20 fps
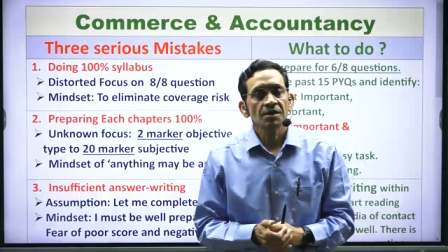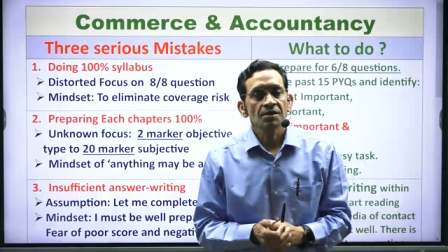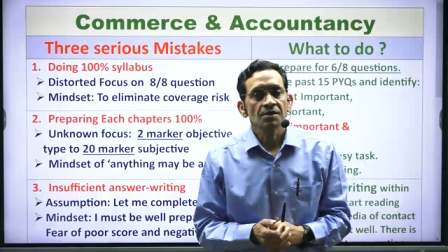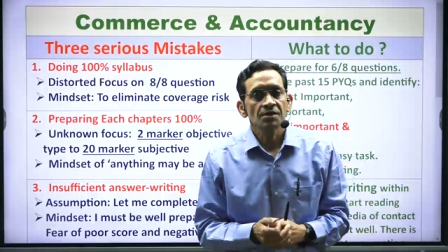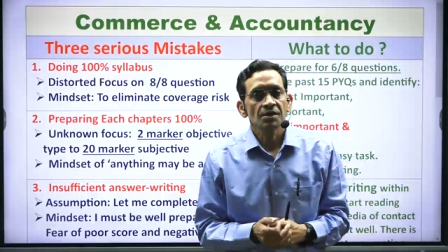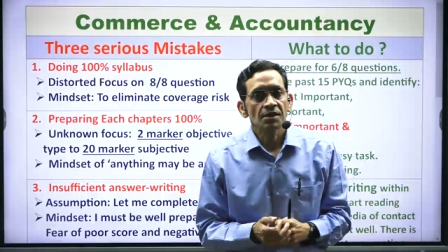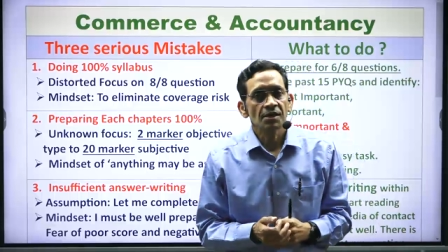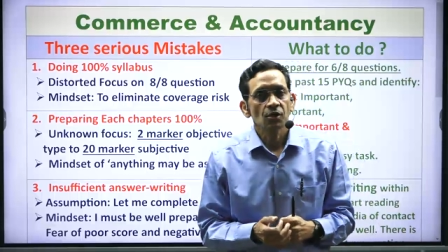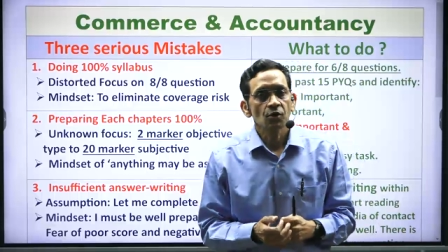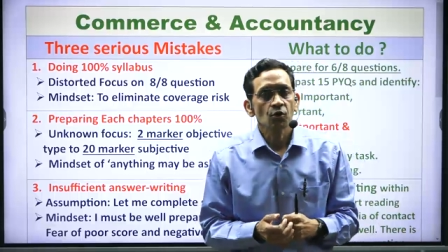
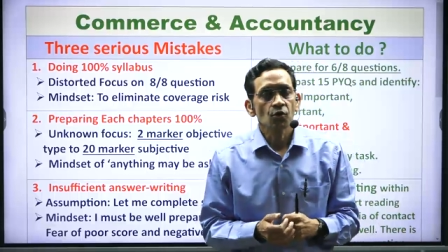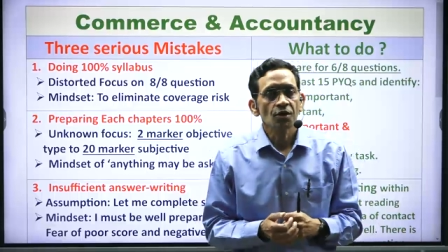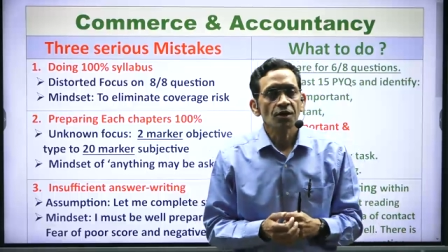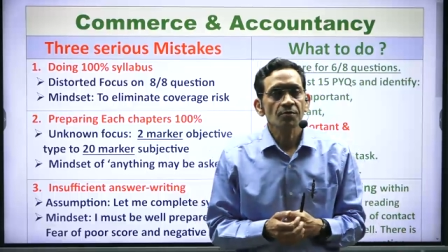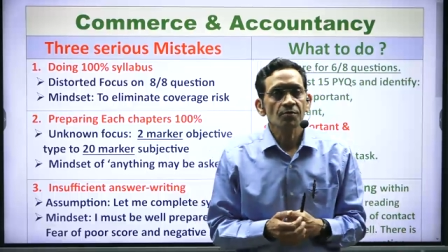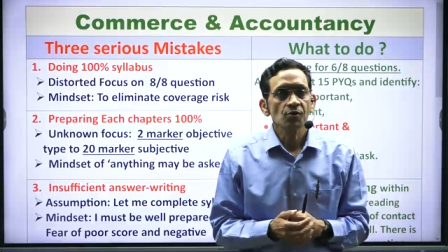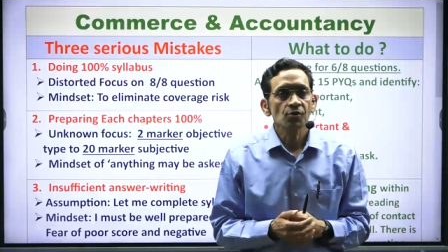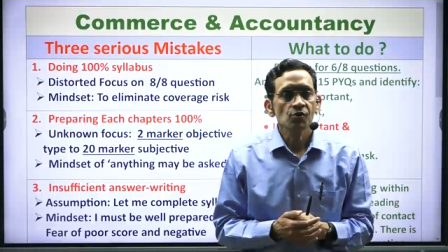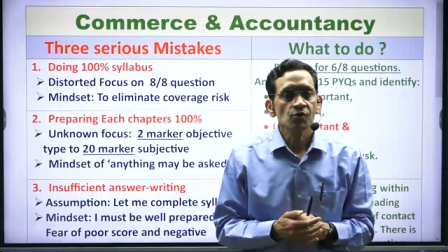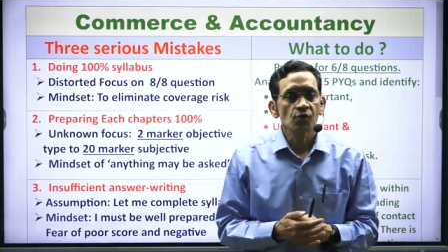that are not
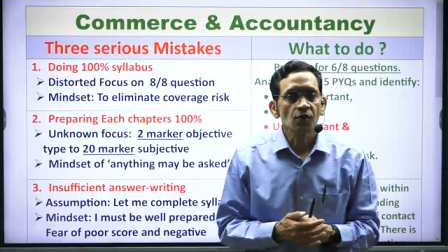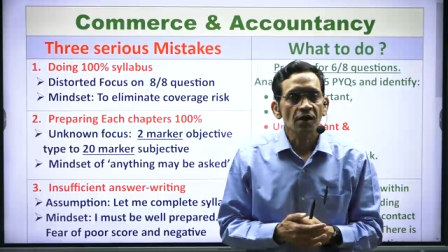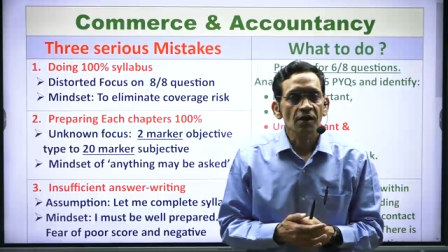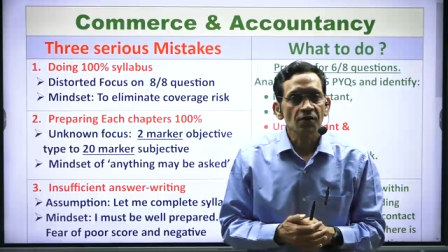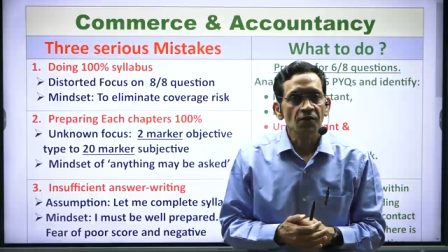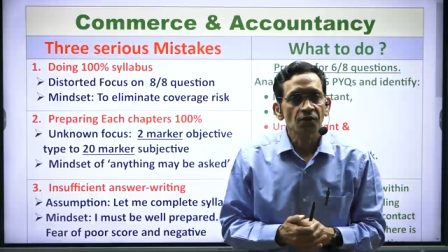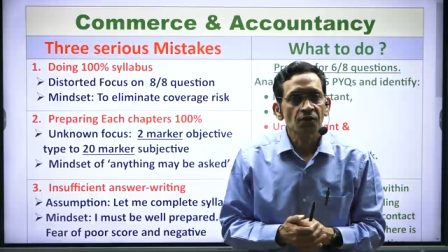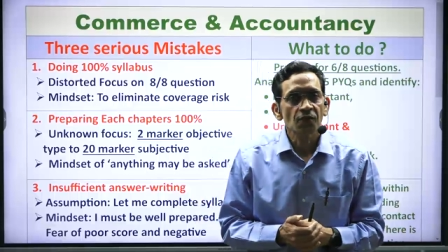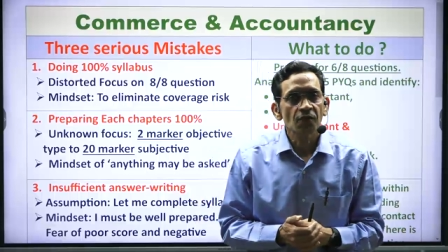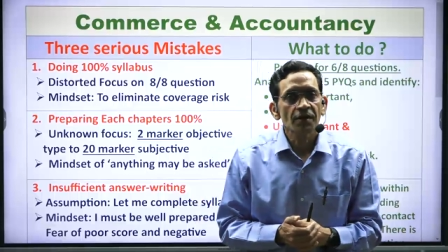able to
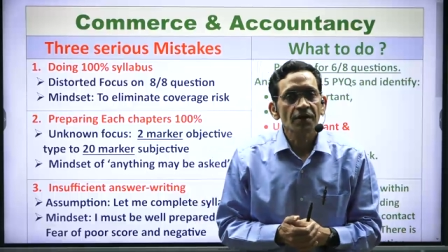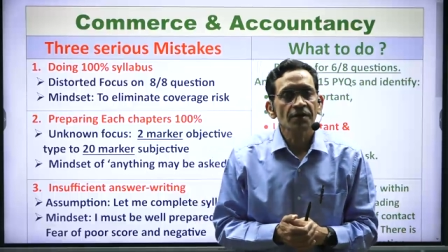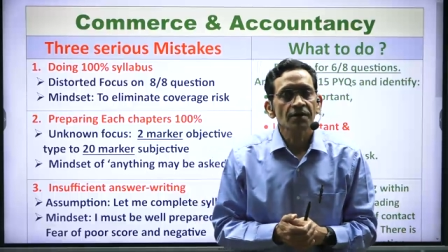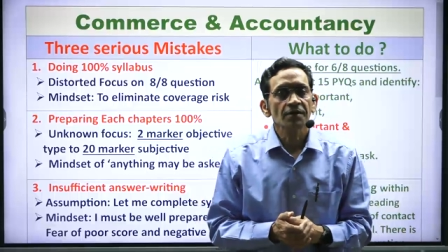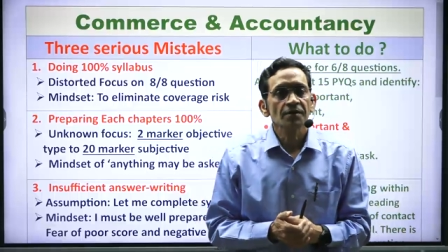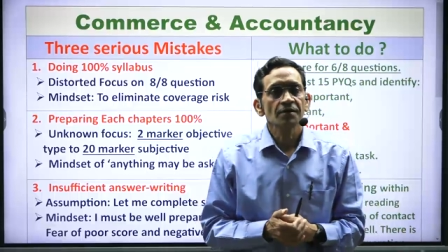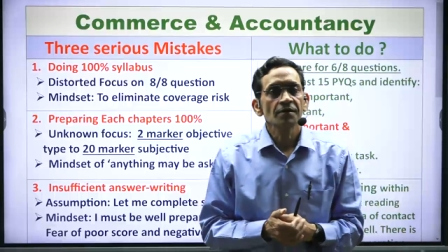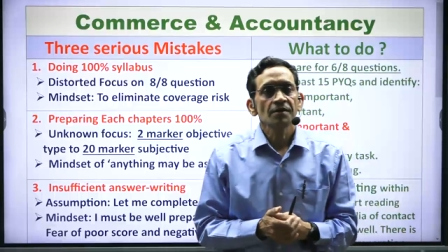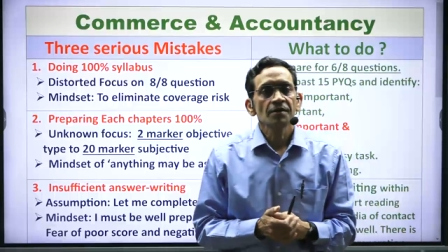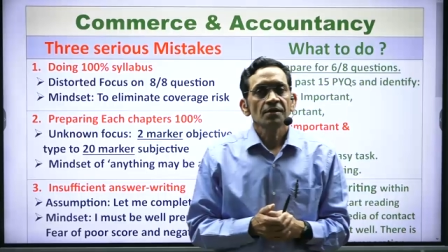
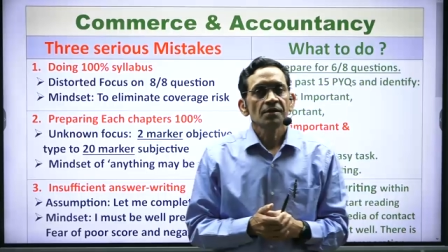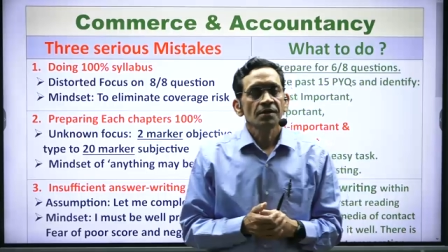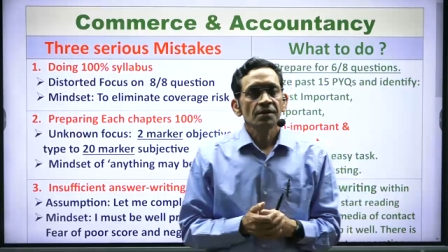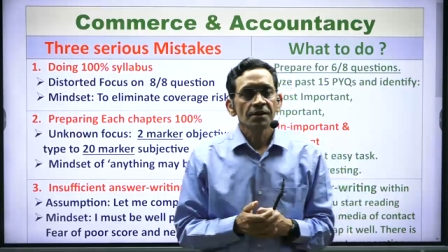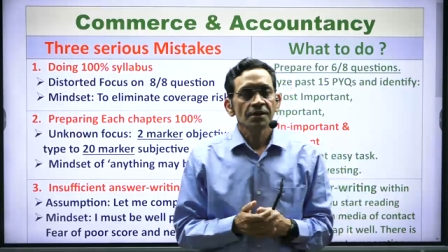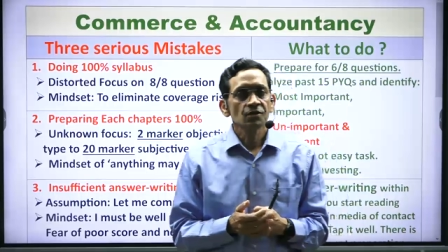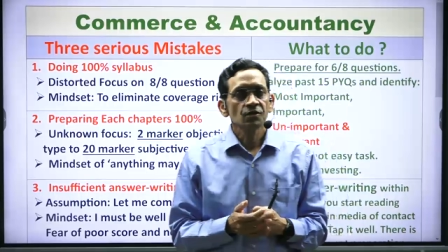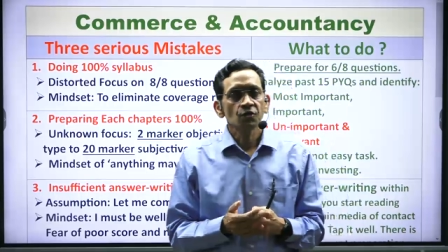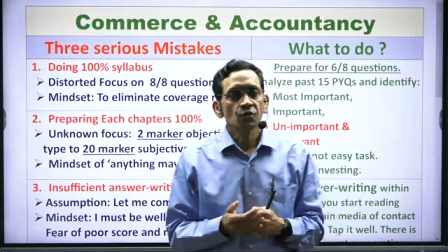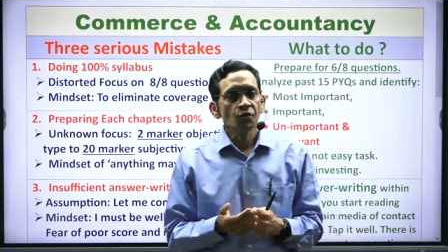qualify
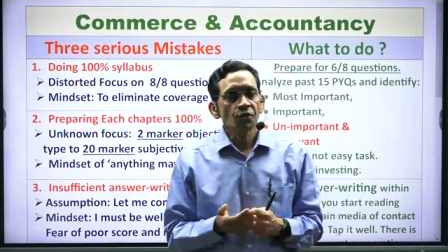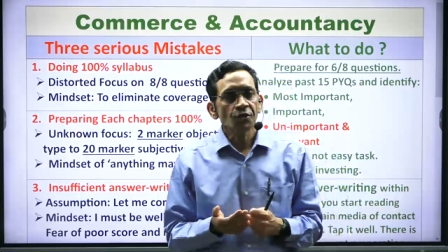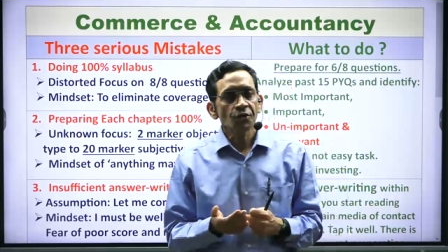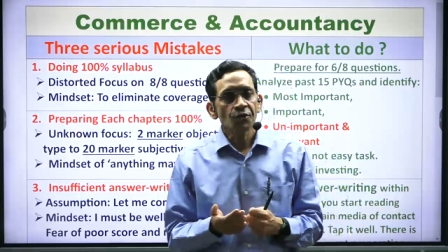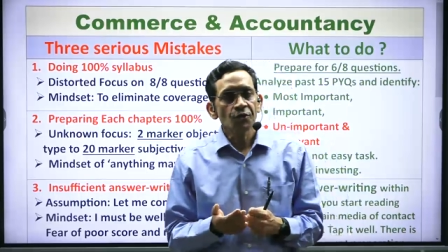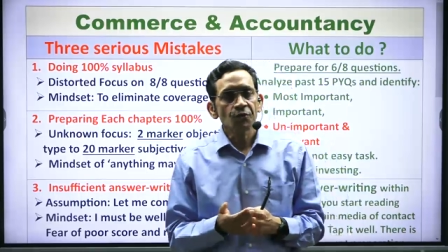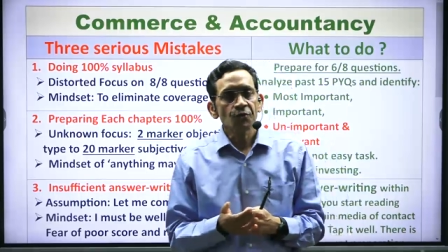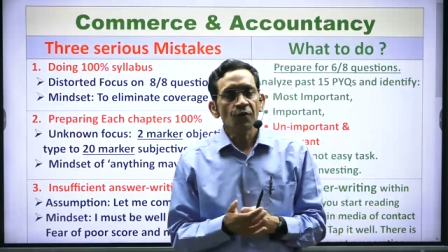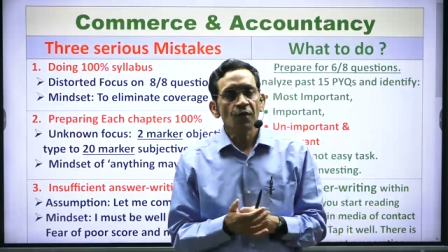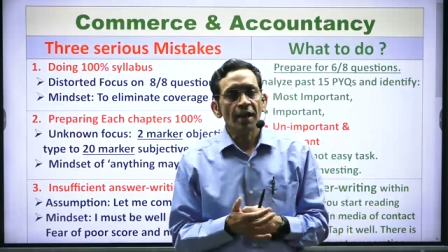it is not
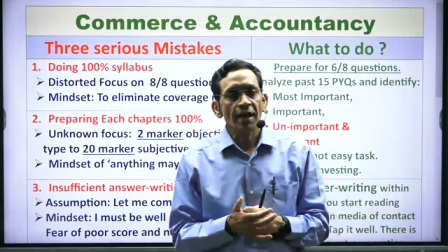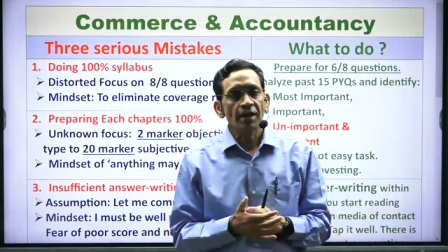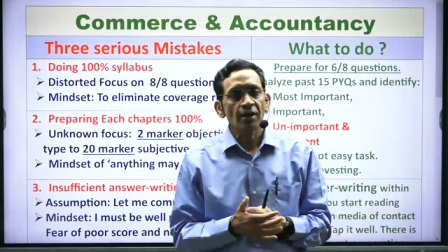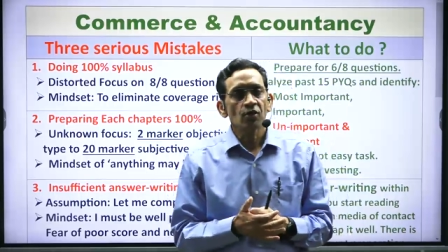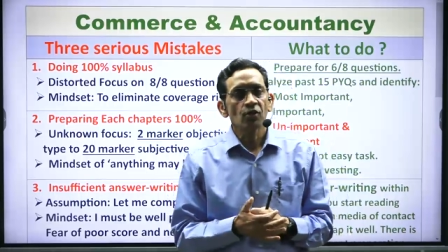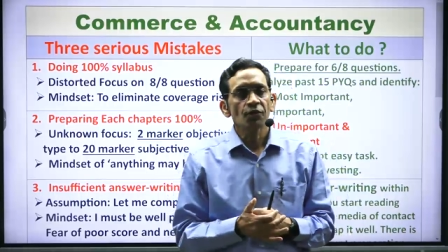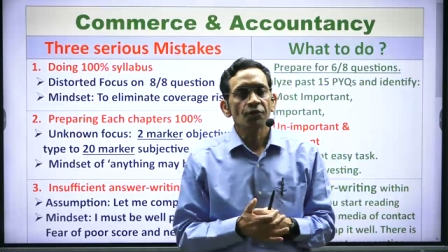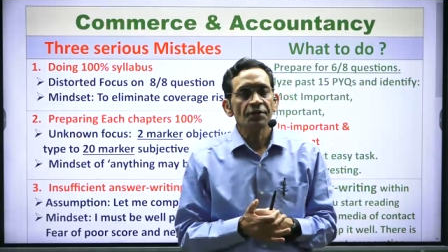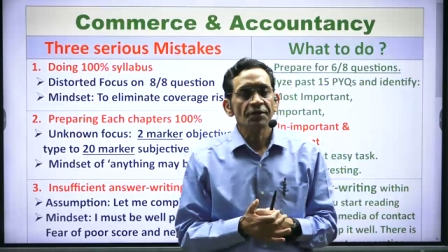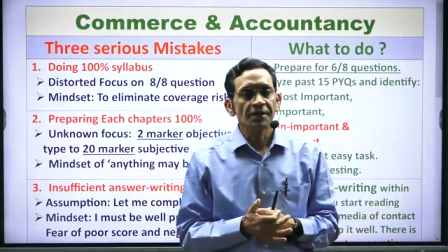due to lack
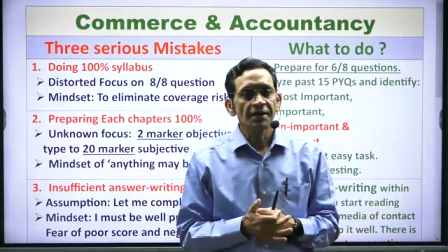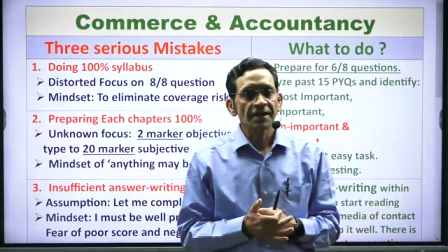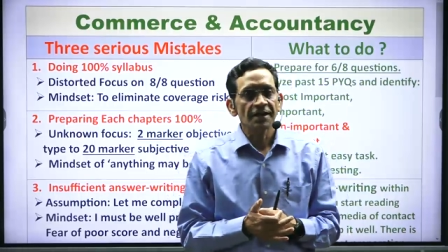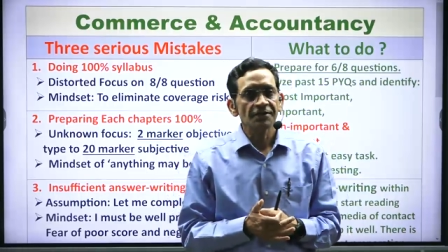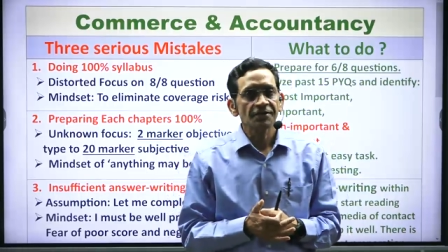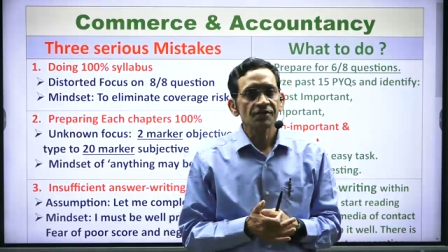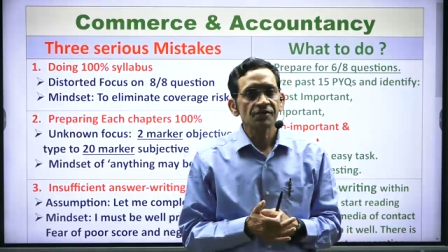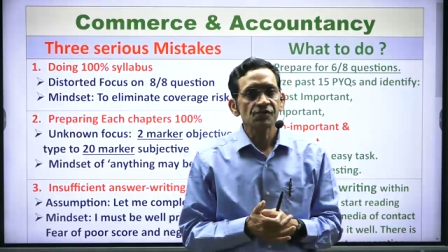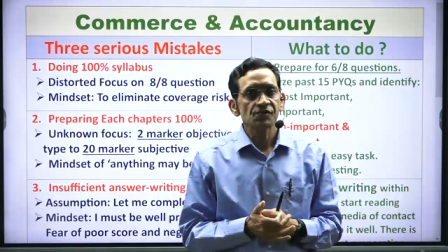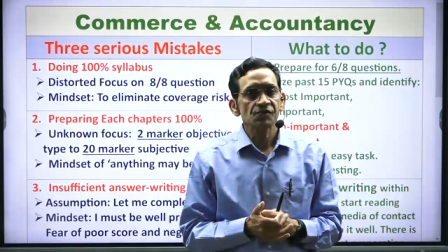of
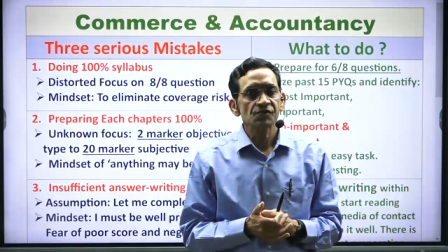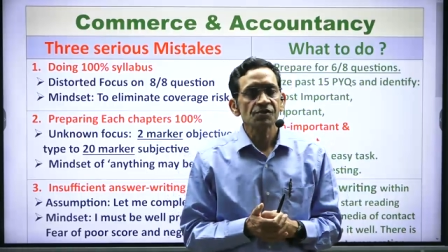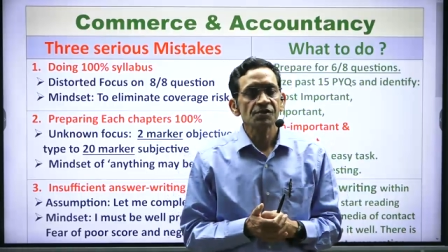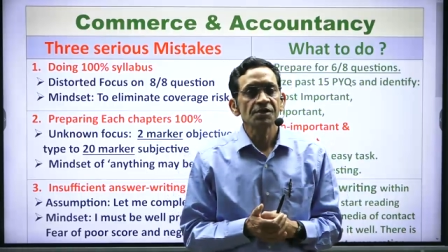intelligence.